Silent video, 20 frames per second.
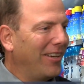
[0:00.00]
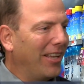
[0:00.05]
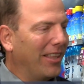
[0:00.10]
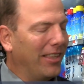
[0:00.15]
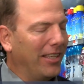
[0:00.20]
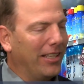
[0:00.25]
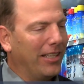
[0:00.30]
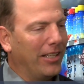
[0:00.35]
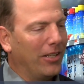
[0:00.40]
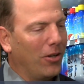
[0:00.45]
I
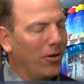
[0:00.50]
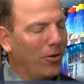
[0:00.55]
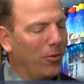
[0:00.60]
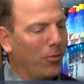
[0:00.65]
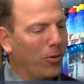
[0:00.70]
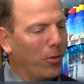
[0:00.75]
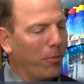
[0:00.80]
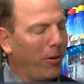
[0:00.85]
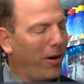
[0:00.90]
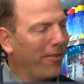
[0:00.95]
think, you know,
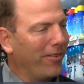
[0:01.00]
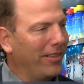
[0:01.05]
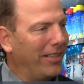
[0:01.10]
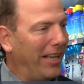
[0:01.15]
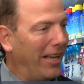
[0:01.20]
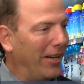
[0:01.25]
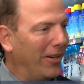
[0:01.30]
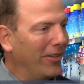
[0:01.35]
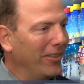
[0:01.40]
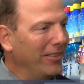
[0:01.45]
we're privately
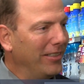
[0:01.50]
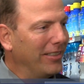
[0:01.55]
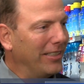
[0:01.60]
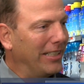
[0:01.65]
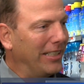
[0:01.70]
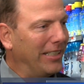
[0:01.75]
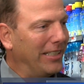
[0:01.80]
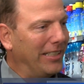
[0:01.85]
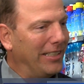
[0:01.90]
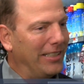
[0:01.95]
held,
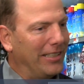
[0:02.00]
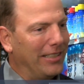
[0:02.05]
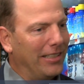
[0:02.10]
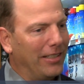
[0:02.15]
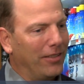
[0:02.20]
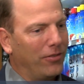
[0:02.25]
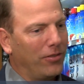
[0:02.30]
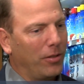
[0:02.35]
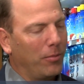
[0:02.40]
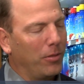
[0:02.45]
and
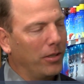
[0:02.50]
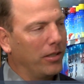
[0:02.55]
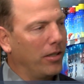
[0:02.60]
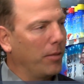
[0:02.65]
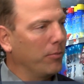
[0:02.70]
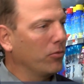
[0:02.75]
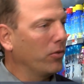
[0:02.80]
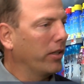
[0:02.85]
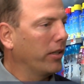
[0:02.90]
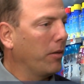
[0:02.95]
if someone
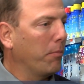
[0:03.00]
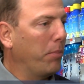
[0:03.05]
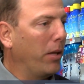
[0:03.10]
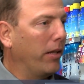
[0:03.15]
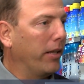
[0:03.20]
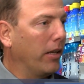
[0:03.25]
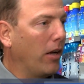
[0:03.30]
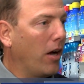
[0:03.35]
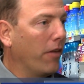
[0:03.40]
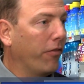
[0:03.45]
comes with a
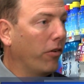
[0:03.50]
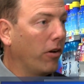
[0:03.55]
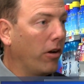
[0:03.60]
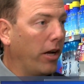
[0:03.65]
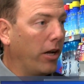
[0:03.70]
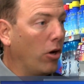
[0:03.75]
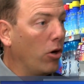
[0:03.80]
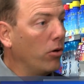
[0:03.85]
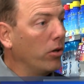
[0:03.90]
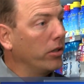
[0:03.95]
compelling offer,
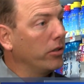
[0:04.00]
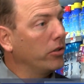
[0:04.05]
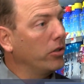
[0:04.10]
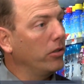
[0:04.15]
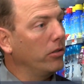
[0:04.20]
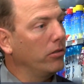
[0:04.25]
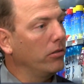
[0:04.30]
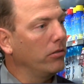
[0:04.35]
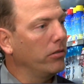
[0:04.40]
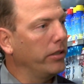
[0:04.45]
I owe it
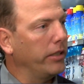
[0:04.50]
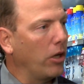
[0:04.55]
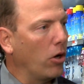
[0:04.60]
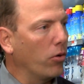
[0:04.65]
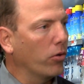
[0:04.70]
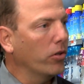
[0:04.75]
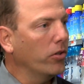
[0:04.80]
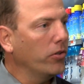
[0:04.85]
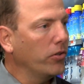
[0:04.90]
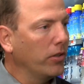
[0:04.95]
to the
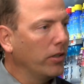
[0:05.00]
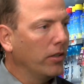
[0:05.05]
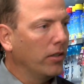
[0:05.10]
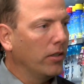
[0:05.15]
owners